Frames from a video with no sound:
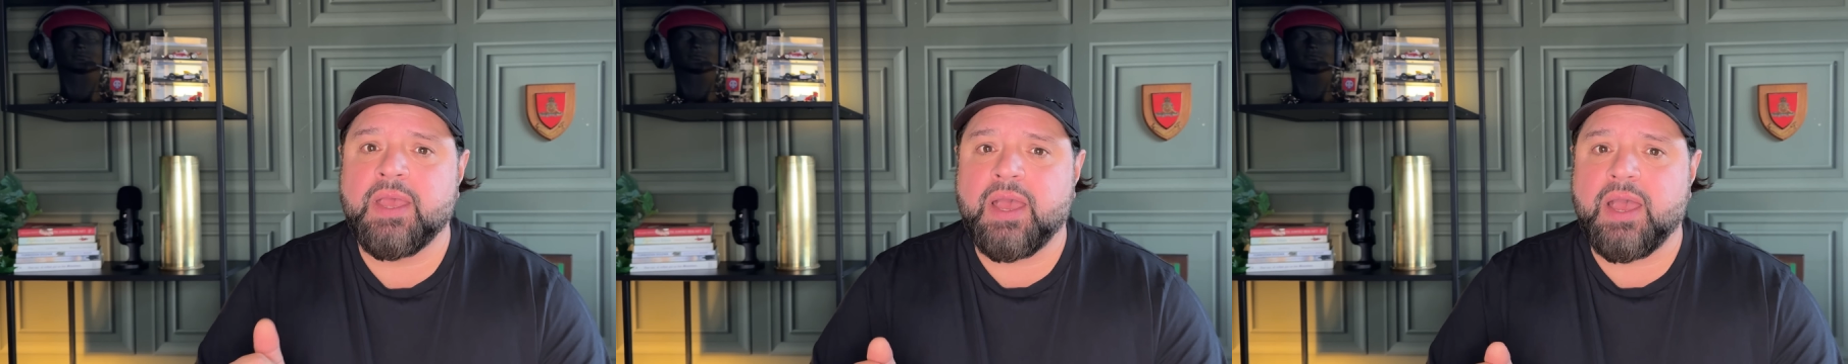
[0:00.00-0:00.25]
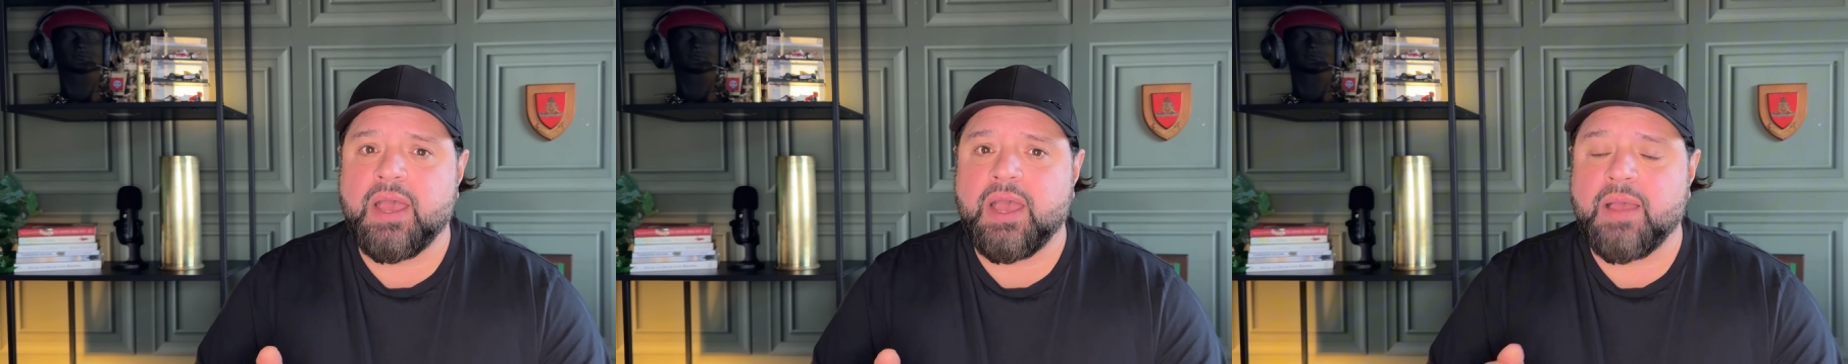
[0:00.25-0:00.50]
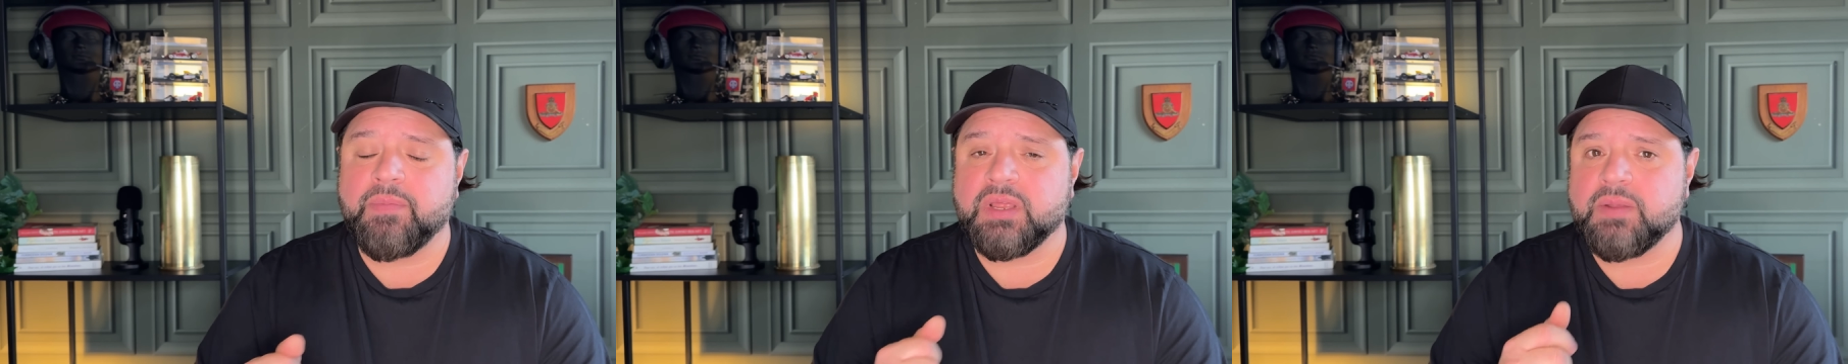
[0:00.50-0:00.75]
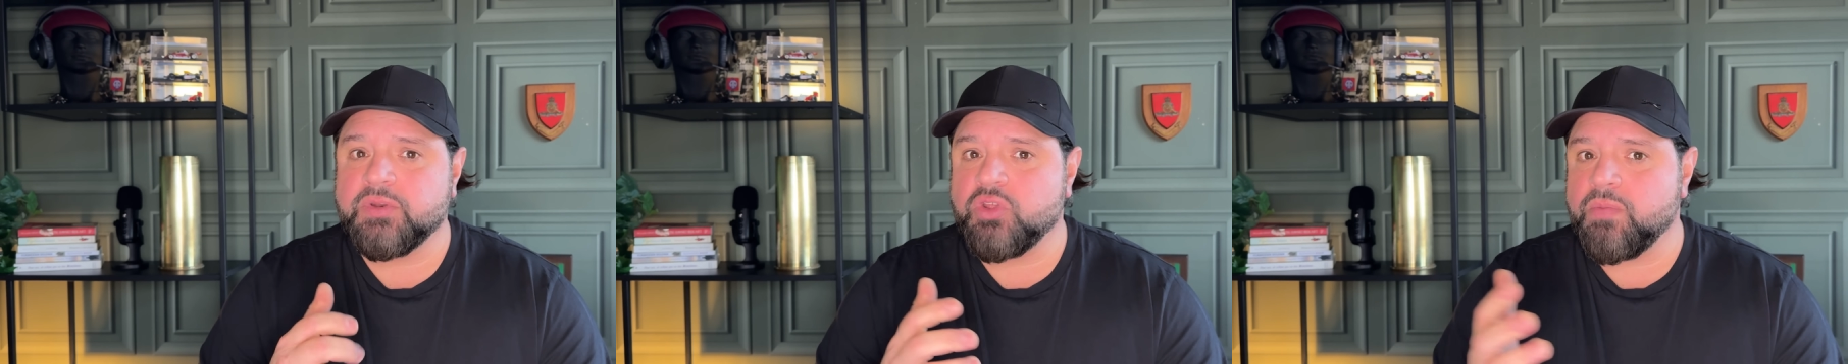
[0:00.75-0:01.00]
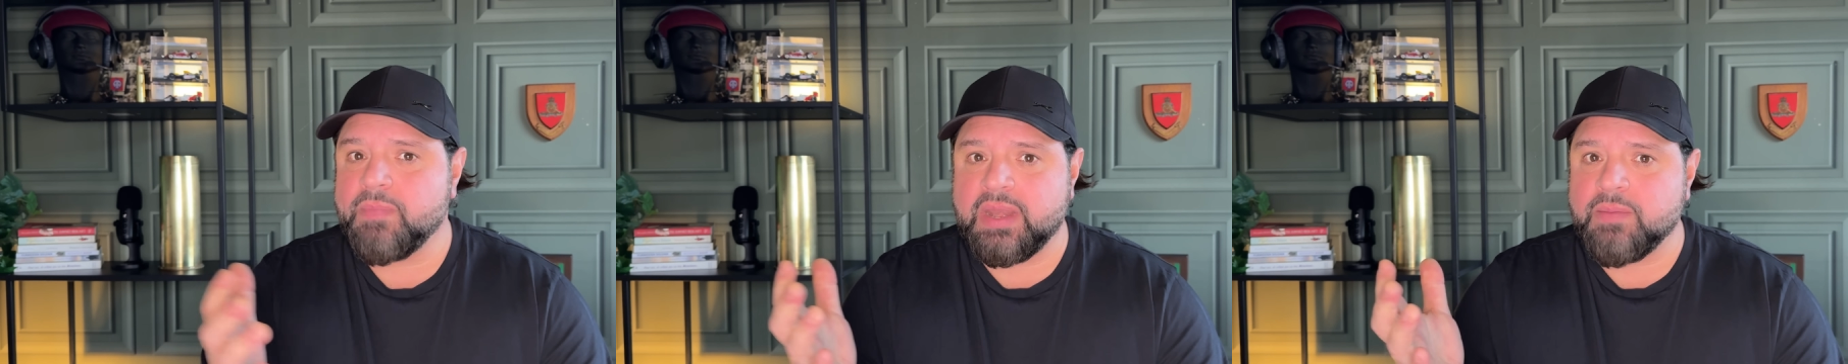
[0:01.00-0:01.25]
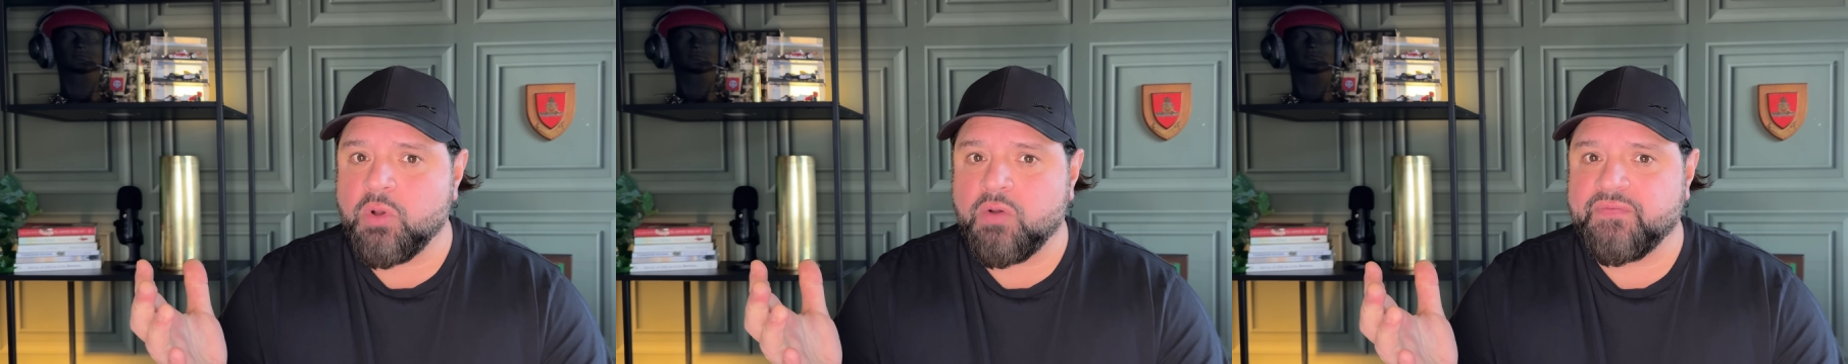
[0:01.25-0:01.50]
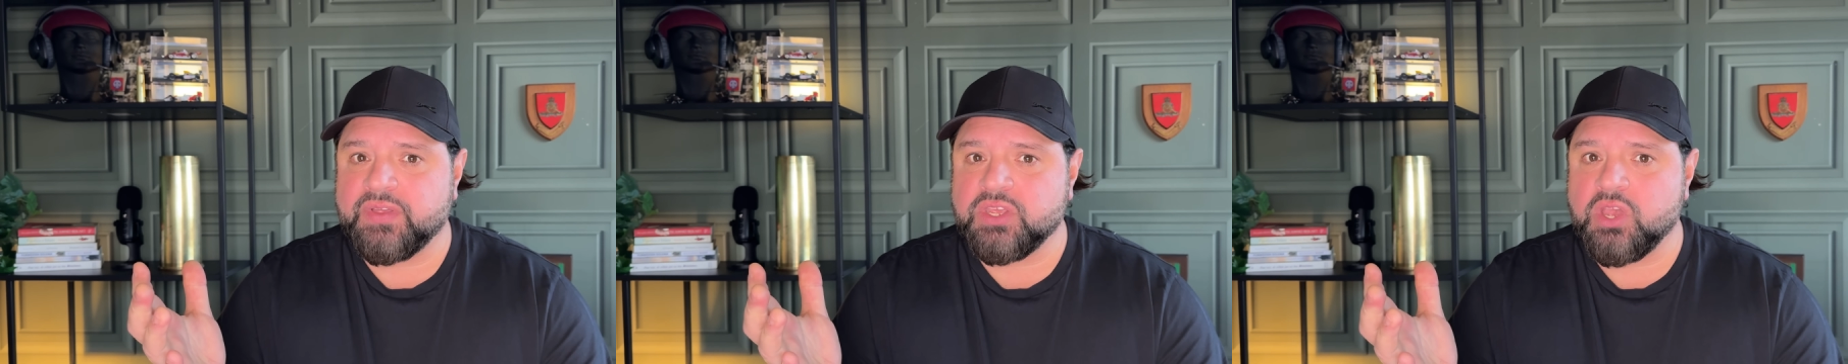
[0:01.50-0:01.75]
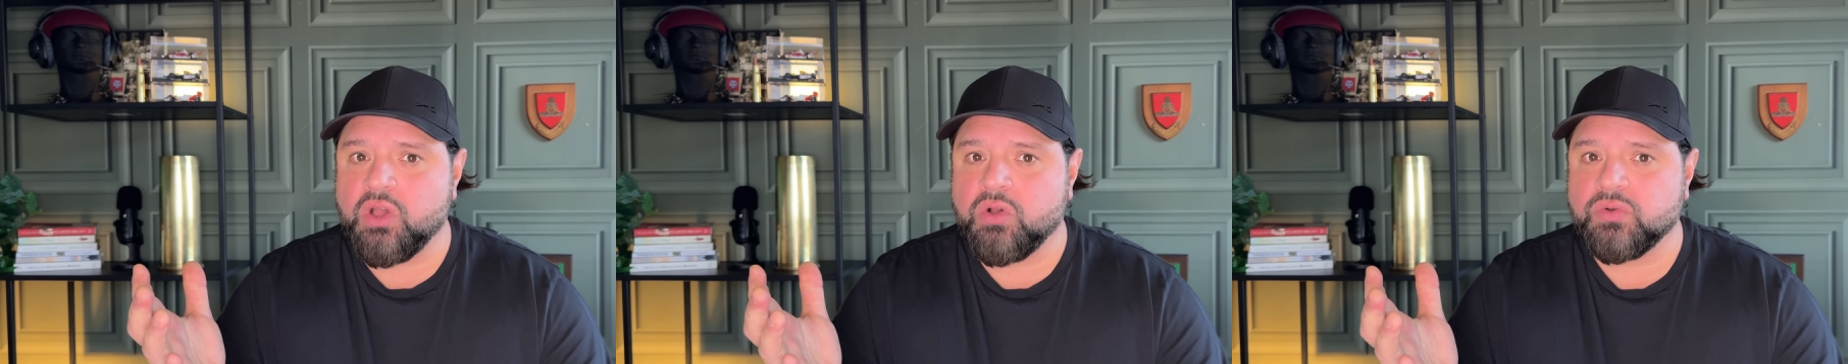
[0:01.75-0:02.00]
I'm going to be doing many more
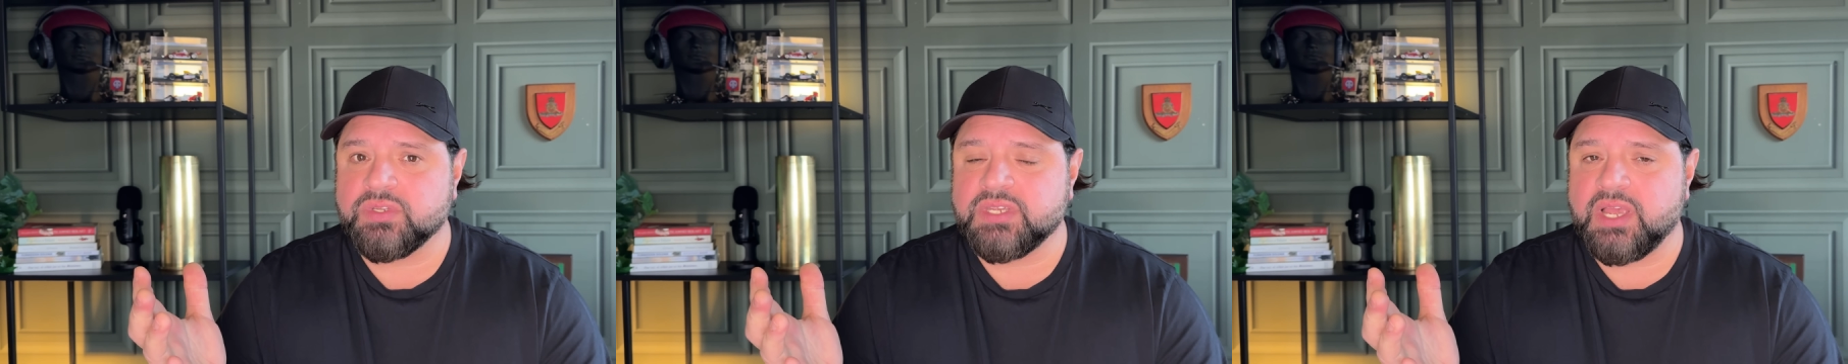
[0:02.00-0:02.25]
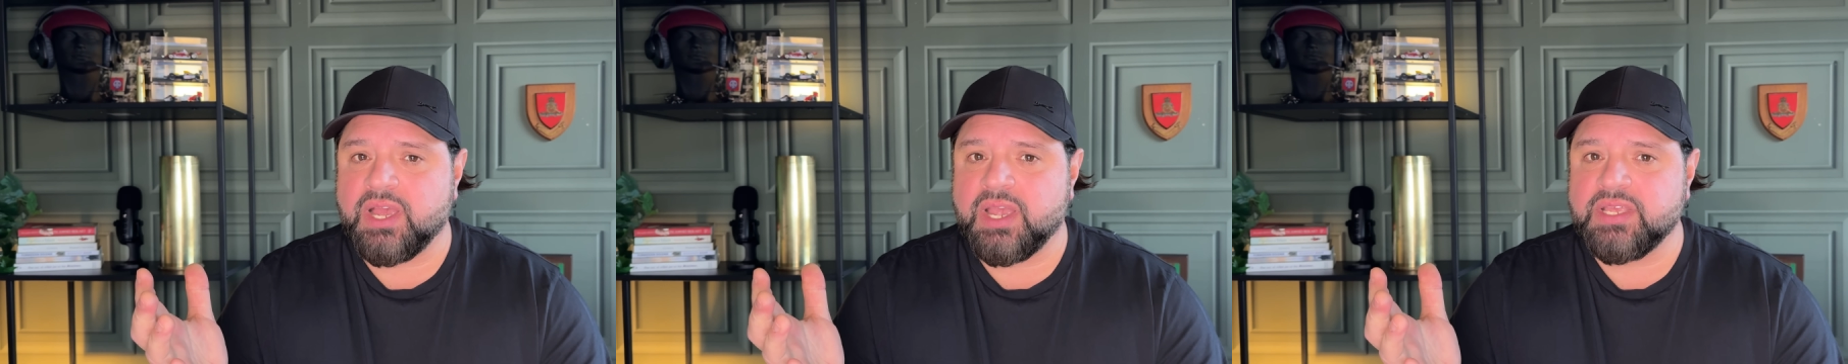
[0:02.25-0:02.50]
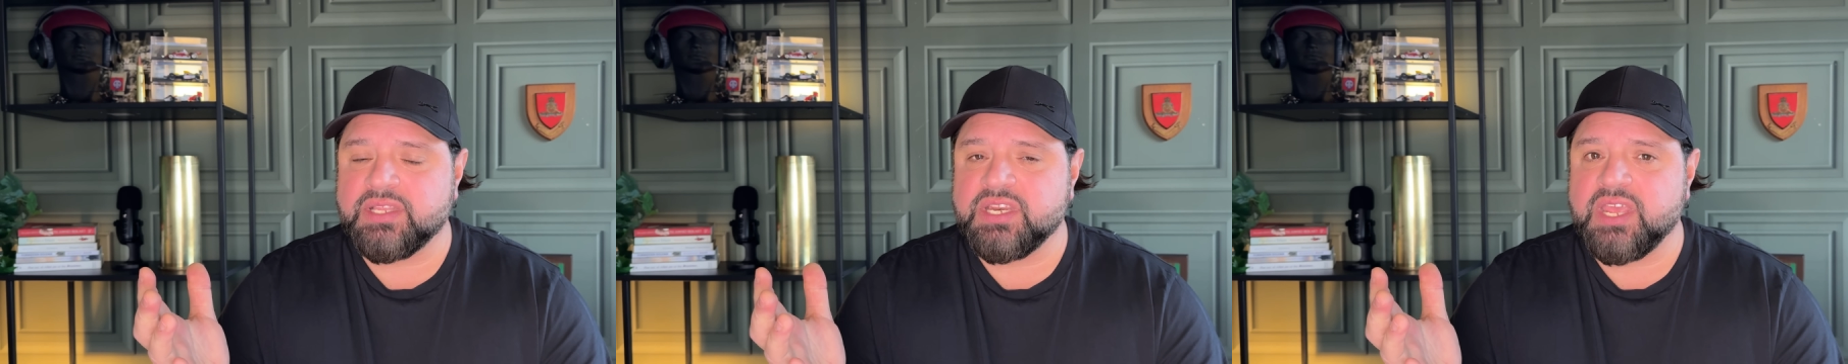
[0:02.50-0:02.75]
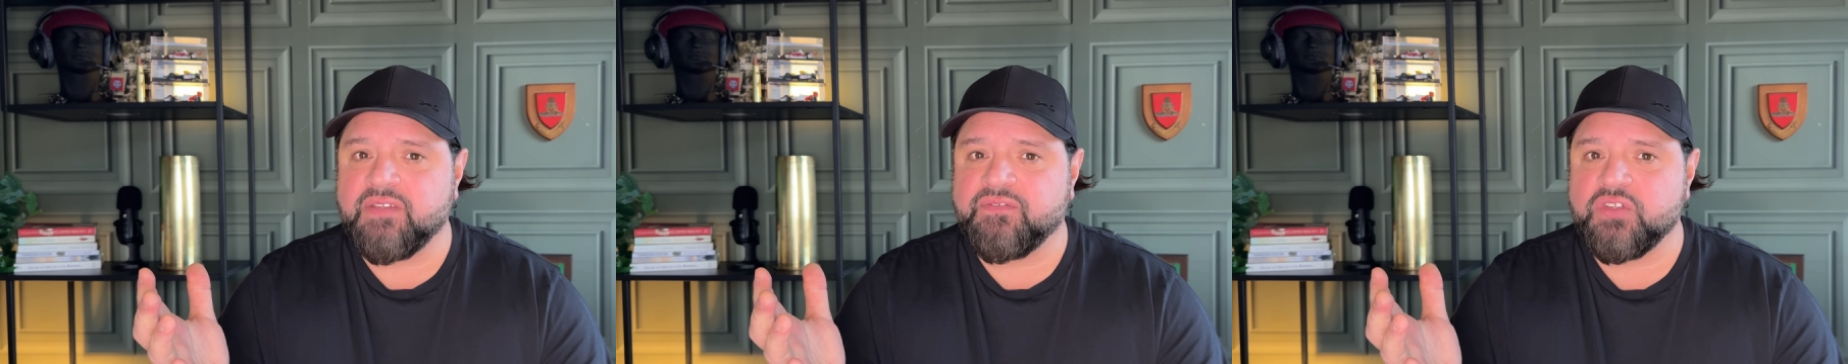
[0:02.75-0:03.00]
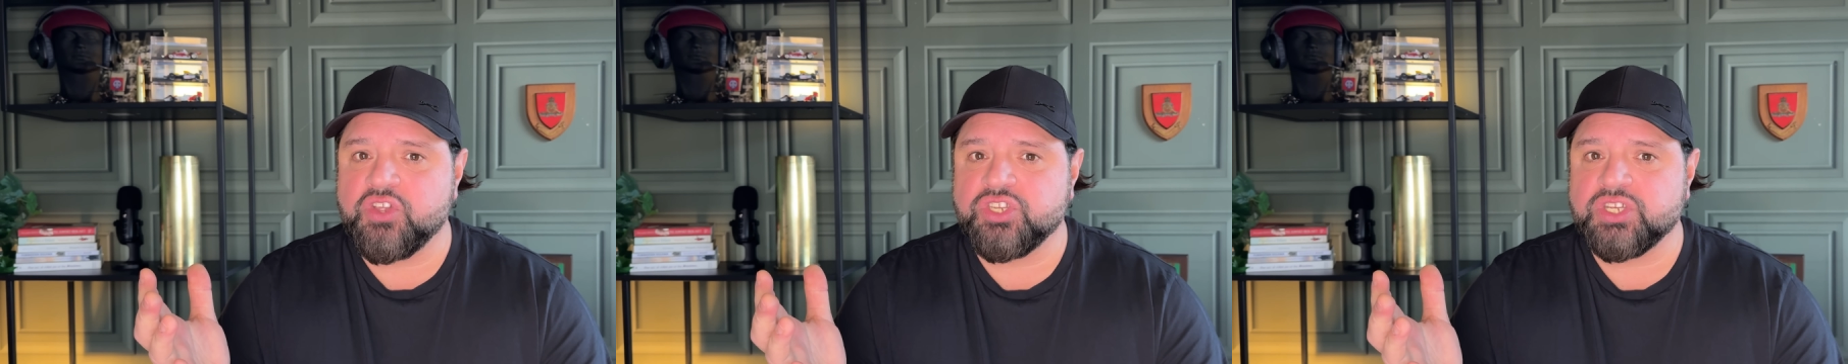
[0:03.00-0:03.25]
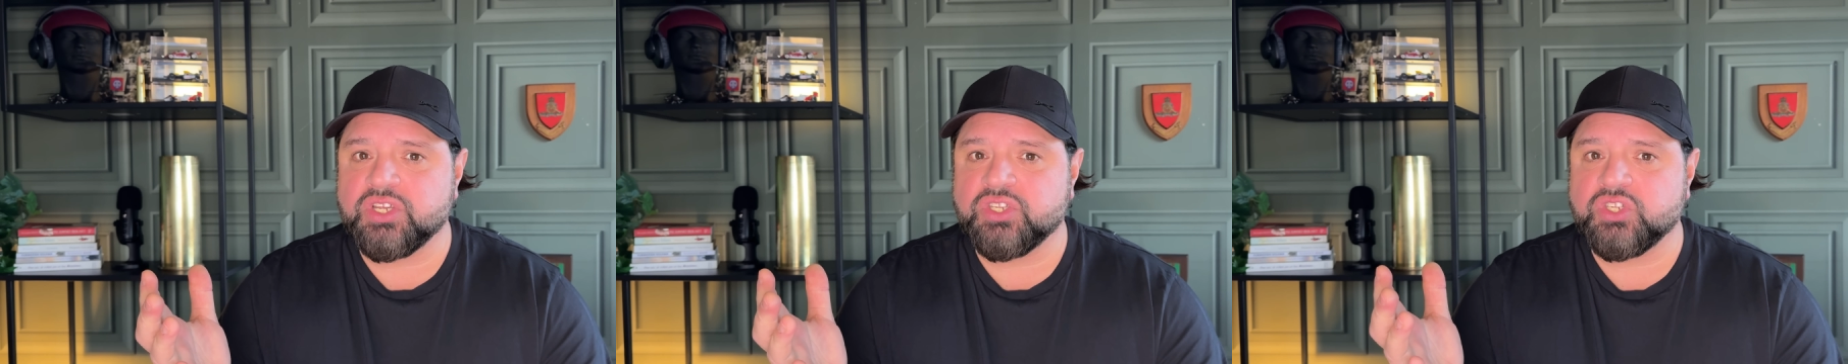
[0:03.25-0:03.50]
videos in the near future.